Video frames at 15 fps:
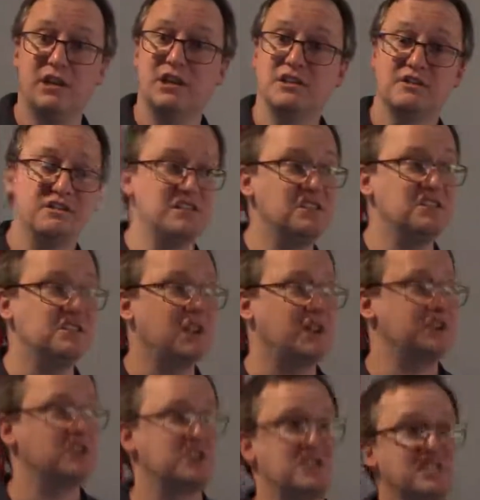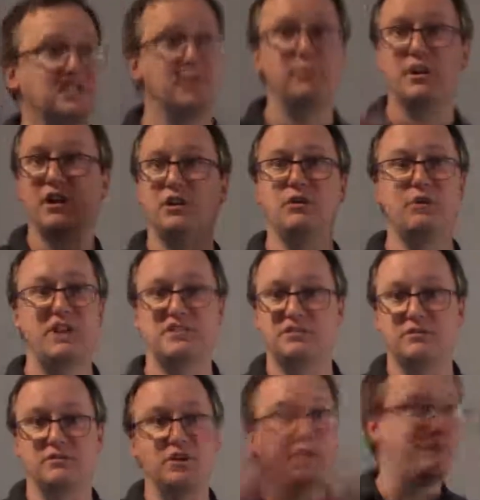So this is not just somebody who
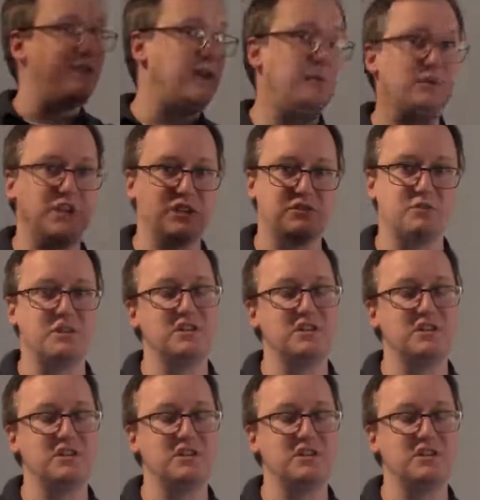has no family history.